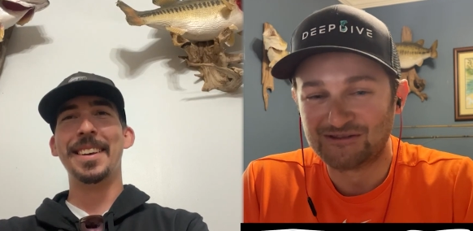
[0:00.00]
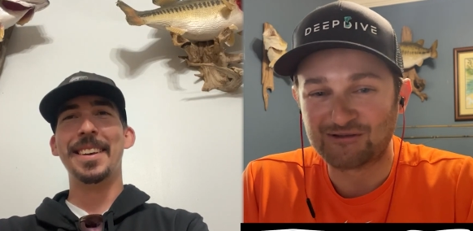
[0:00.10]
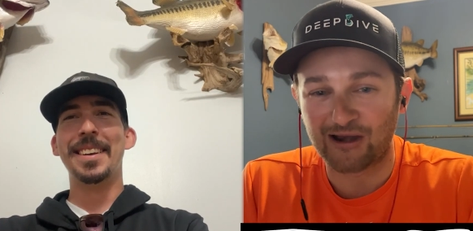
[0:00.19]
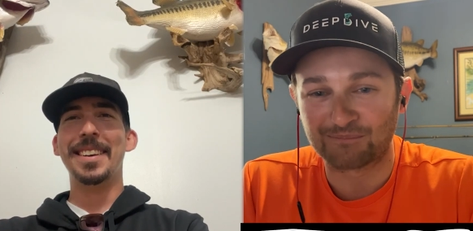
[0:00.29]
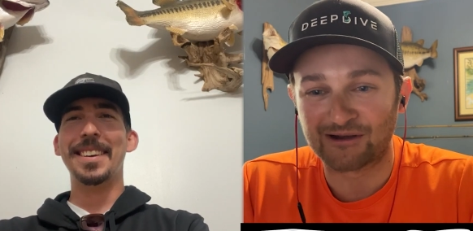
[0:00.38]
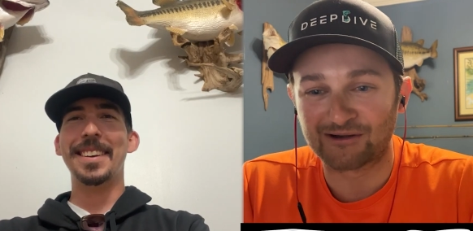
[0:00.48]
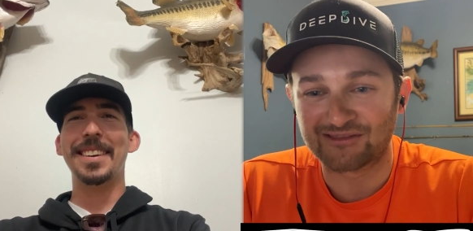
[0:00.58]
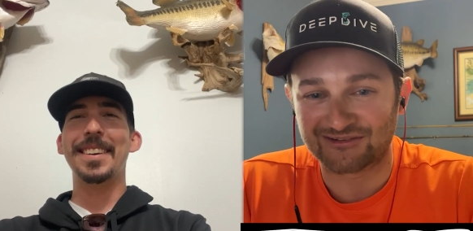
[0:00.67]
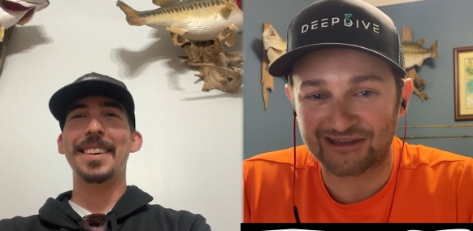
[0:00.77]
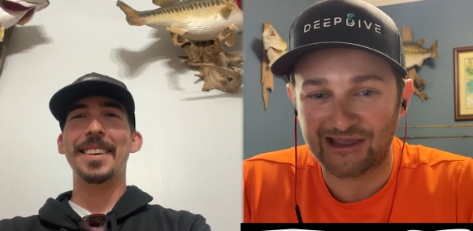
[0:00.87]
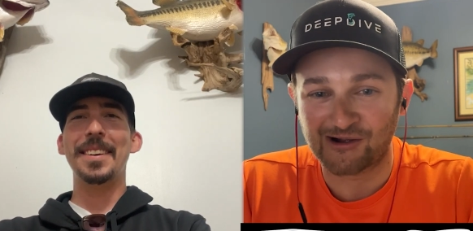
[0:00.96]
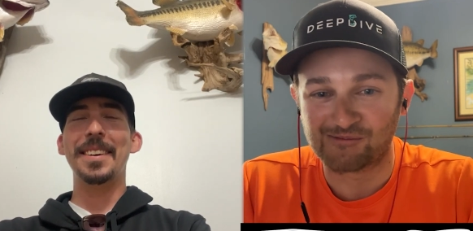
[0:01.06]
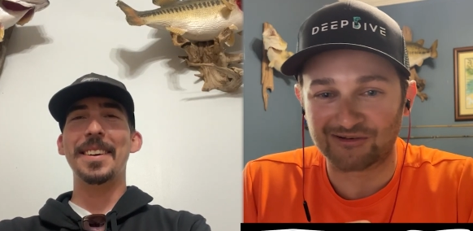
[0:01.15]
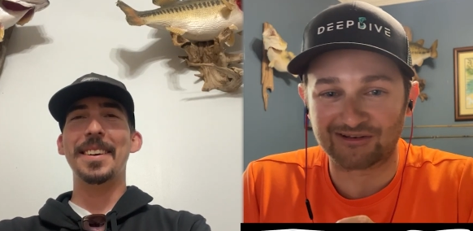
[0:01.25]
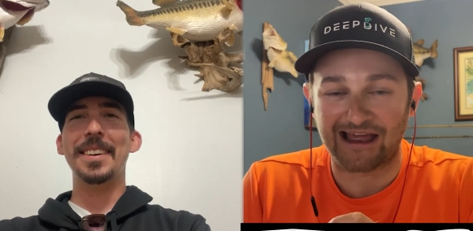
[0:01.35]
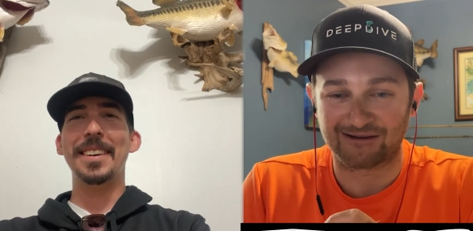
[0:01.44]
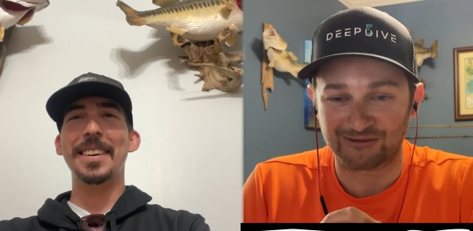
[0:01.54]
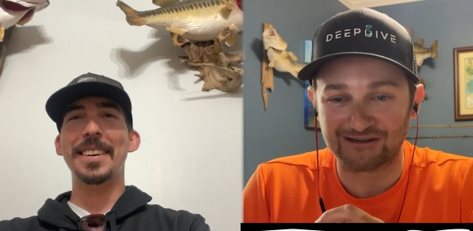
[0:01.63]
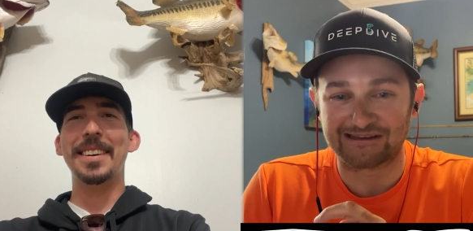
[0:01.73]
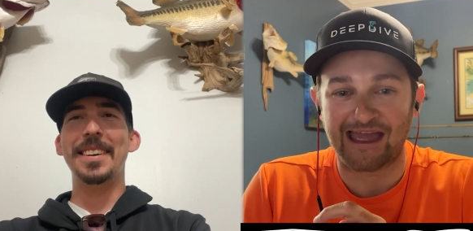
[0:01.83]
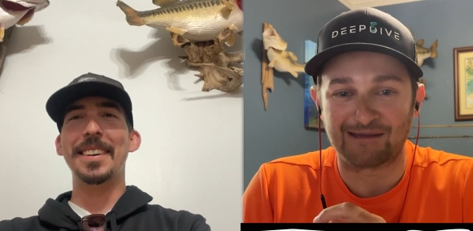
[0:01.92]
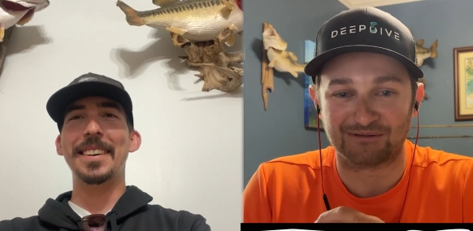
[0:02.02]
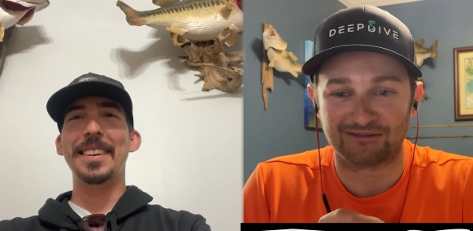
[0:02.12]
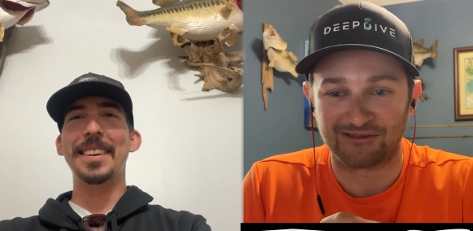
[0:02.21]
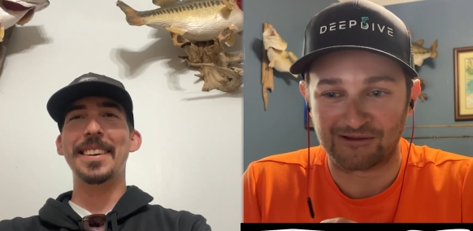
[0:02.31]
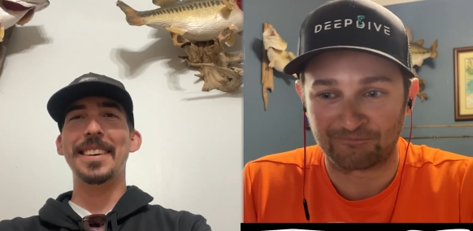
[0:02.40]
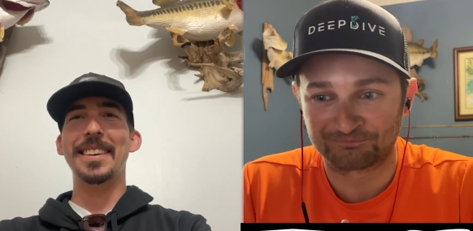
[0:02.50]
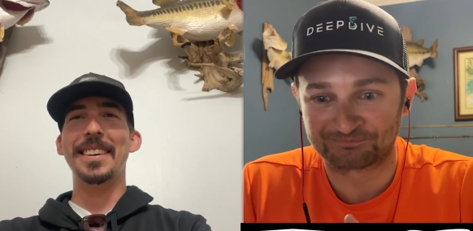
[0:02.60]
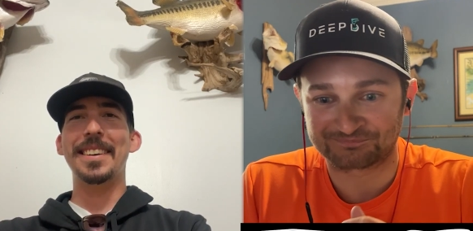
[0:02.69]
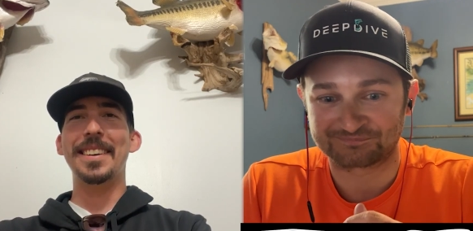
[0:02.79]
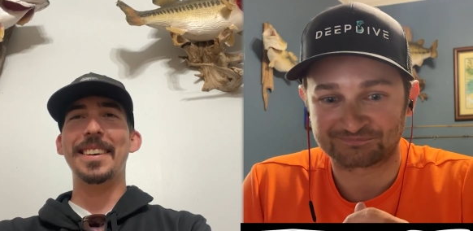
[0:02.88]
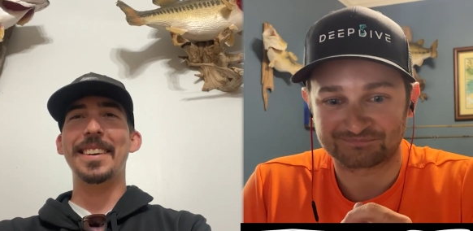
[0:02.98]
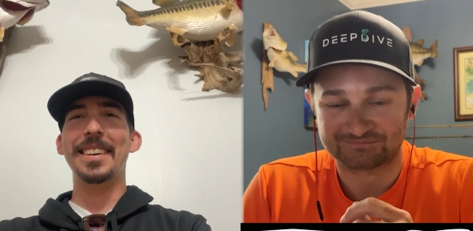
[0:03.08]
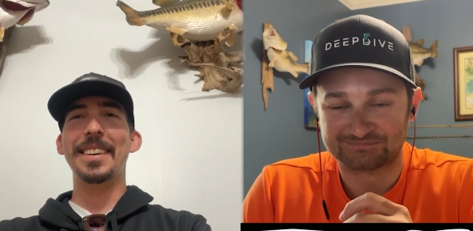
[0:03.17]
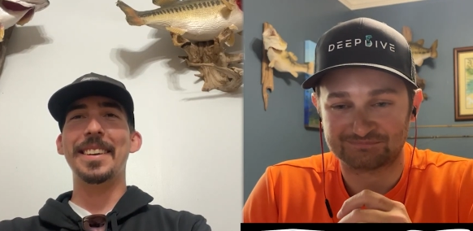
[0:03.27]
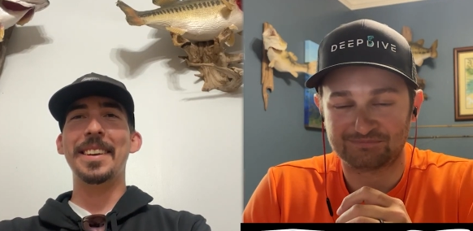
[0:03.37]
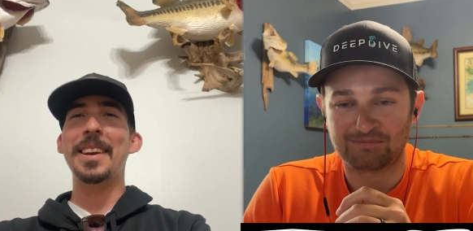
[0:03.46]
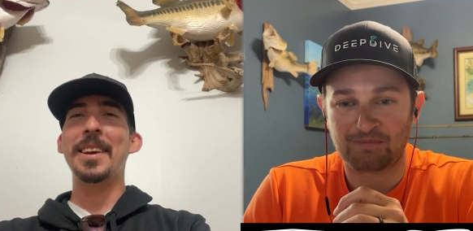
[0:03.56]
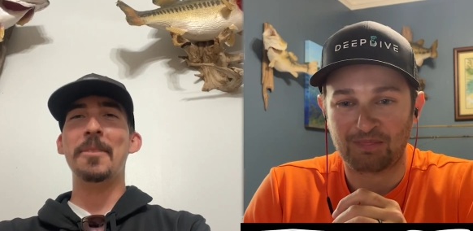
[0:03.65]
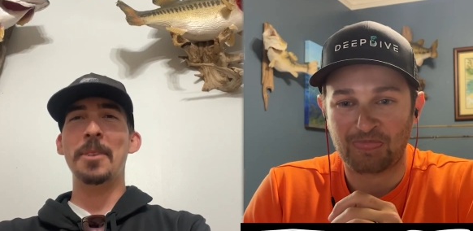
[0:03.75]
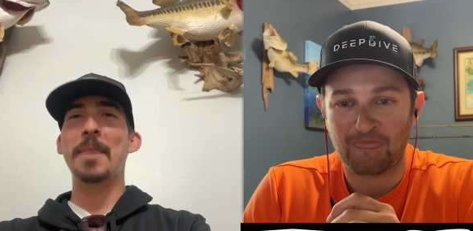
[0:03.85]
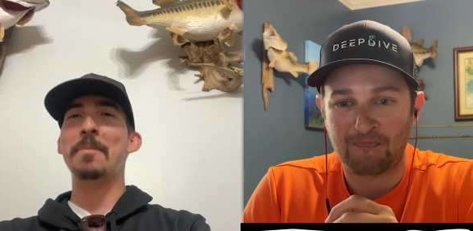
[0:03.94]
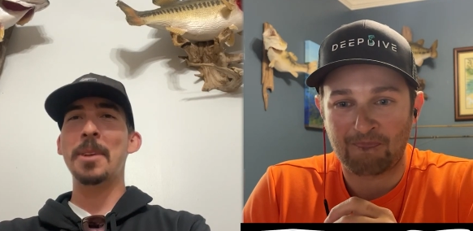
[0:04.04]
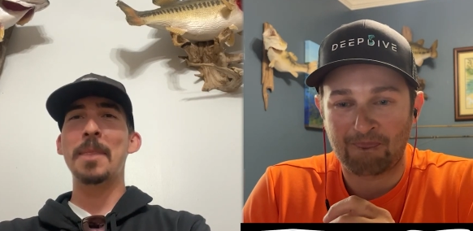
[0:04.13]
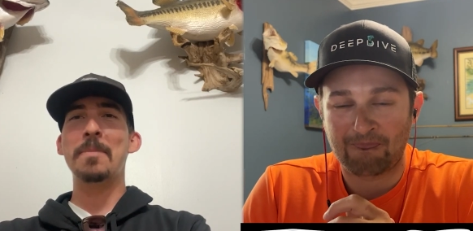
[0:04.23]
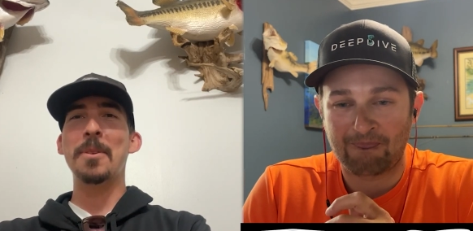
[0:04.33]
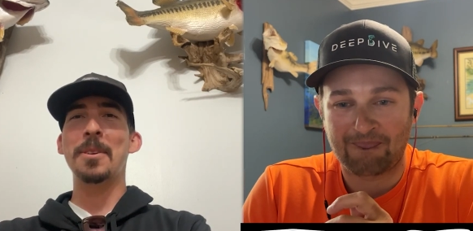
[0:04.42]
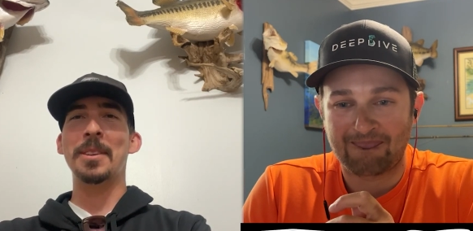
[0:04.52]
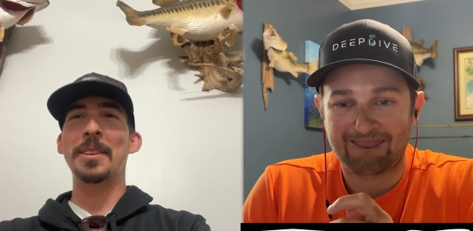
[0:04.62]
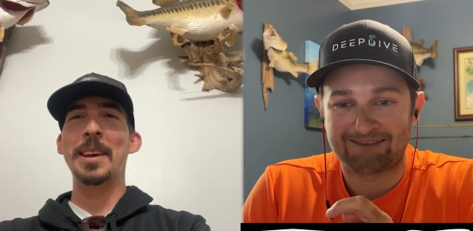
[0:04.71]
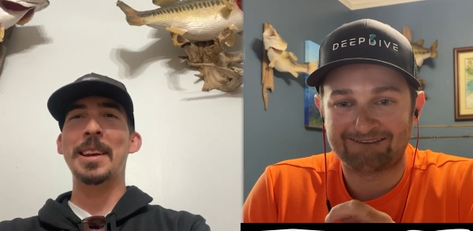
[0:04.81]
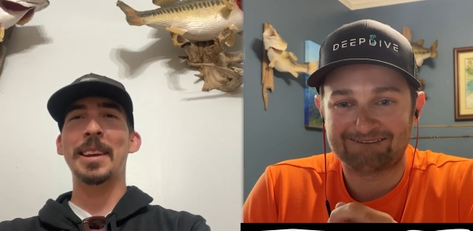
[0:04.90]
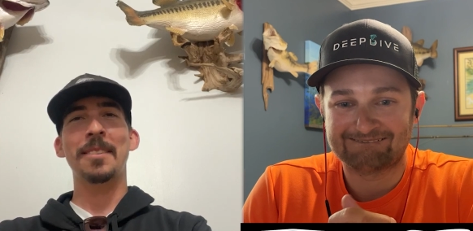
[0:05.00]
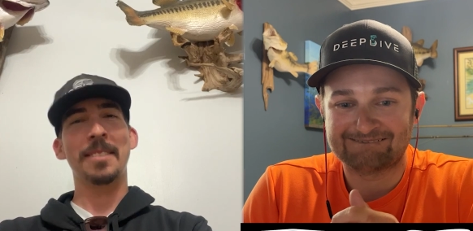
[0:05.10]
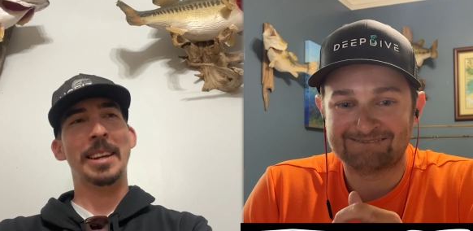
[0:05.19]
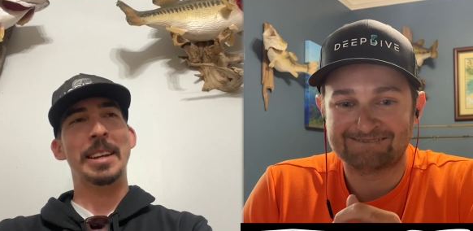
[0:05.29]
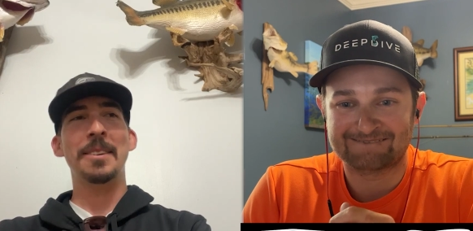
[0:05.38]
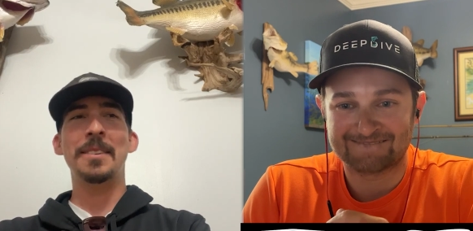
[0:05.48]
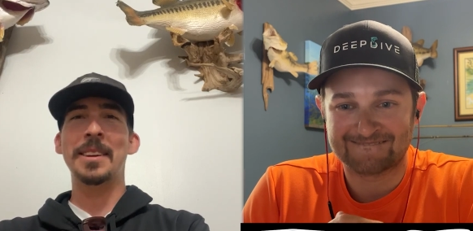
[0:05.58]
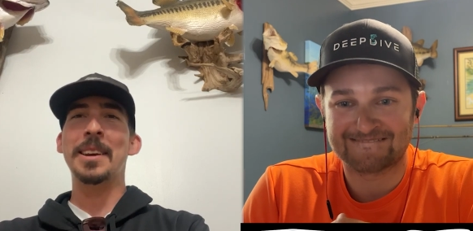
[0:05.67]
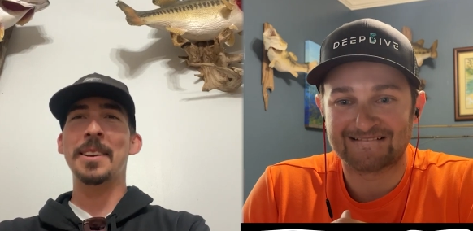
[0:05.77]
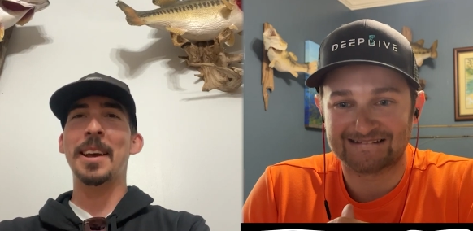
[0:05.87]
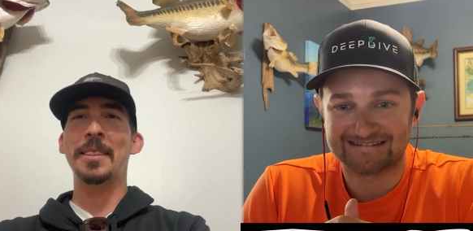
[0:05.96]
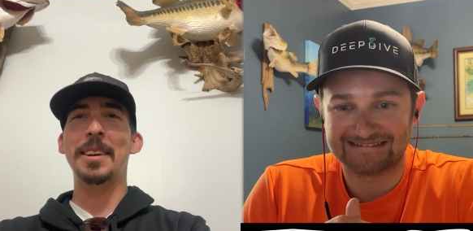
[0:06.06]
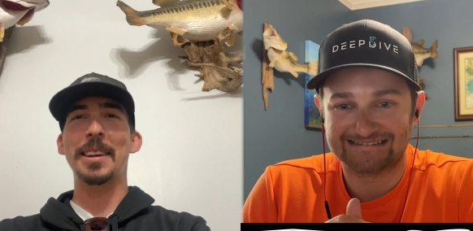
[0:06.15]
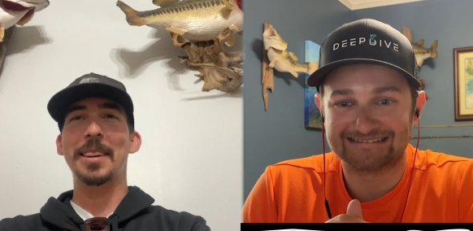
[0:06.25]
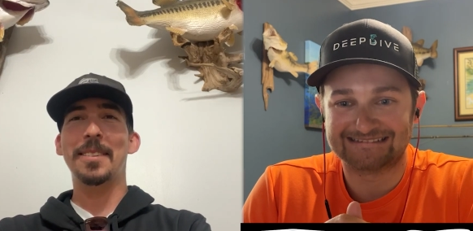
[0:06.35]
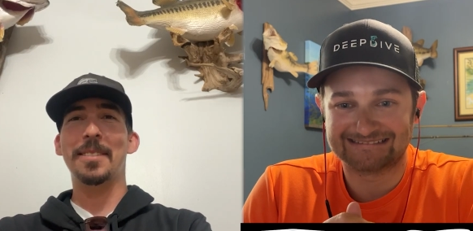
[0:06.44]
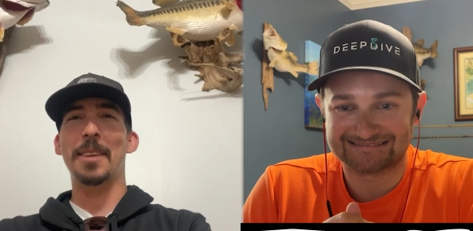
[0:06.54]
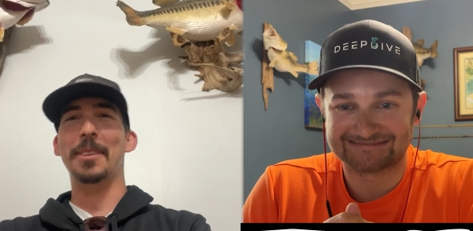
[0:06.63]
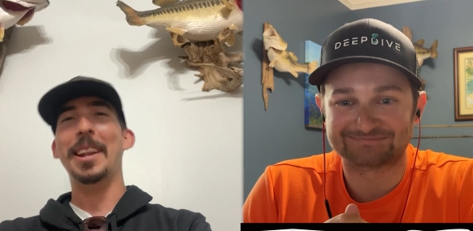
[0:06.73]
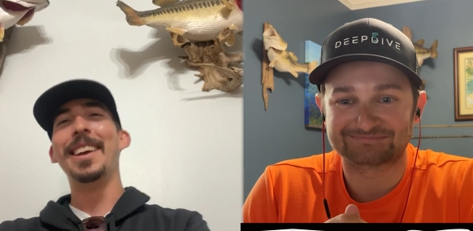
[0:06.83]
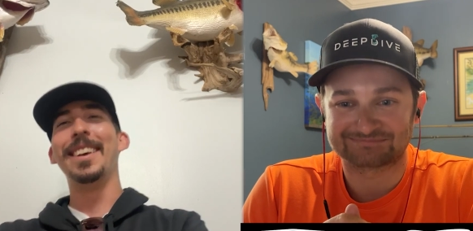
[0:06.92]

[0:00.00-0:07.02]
Speaker 1: you got up there to the scale and was like really happy then.
Speaker 2: Yeah, when I when I poured it in the tank, I was like, yeah, yeah, I think it is seven.